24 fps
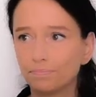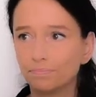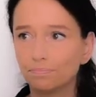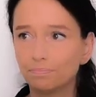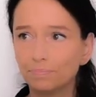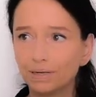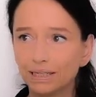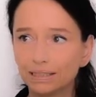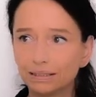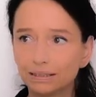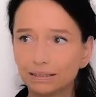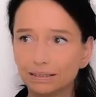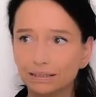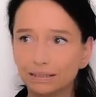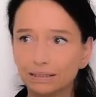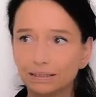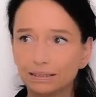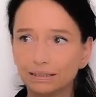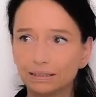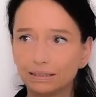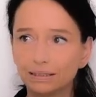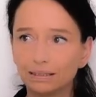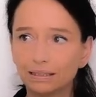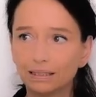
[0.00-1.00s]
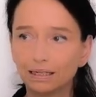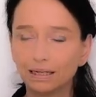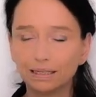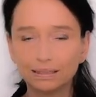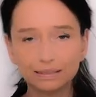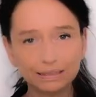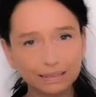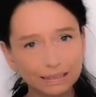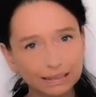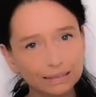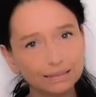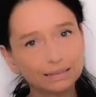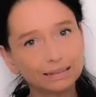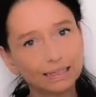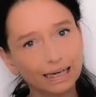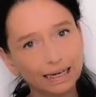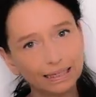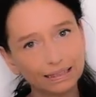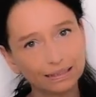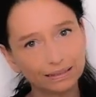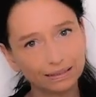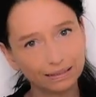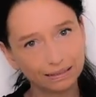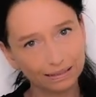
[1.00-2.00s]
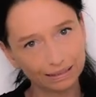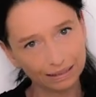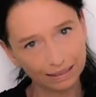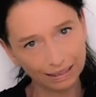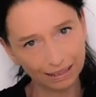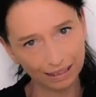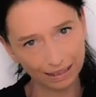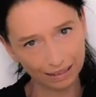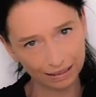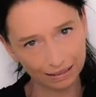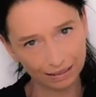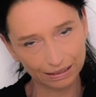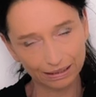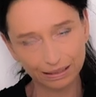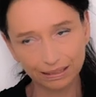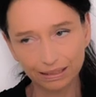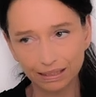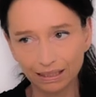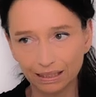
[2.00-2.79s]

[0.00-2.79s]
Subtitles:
But I think that in the text,